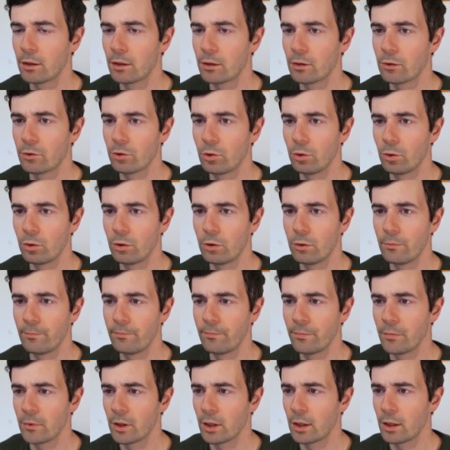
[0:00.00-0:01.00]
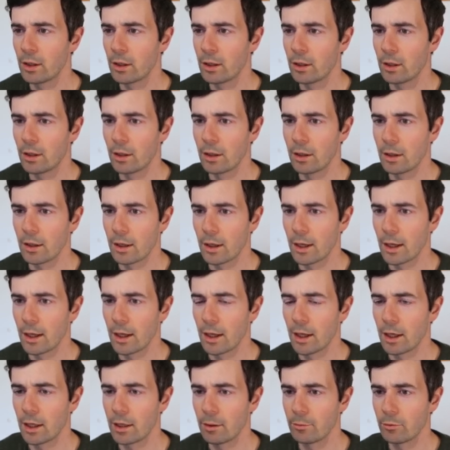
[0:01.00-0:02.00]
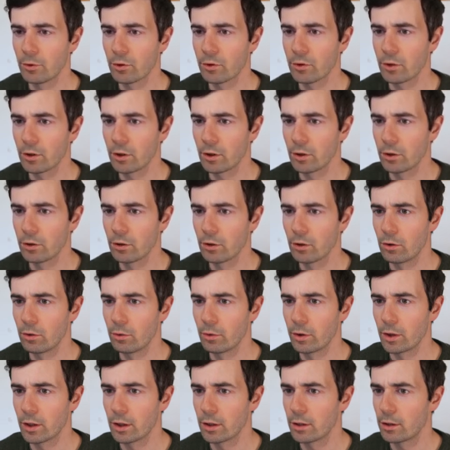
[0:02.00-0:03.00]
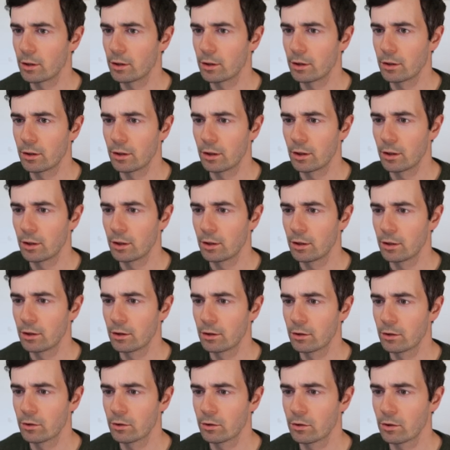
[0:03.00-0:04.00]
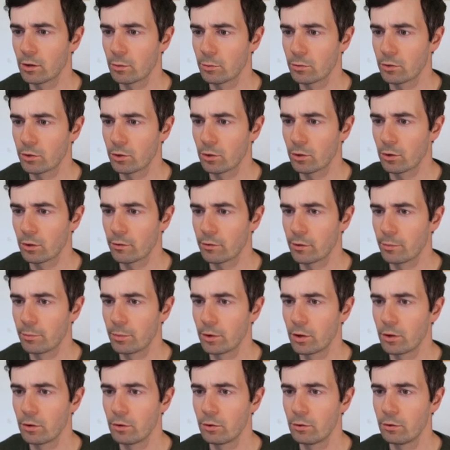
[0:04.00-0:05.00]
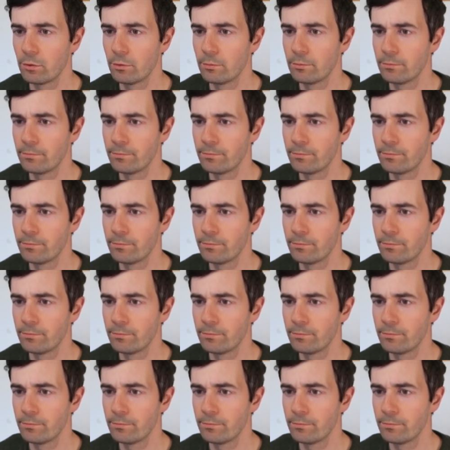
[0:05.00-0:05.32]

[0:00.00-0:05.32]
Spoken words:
tool. And I'm just going to go with some sort of a blue,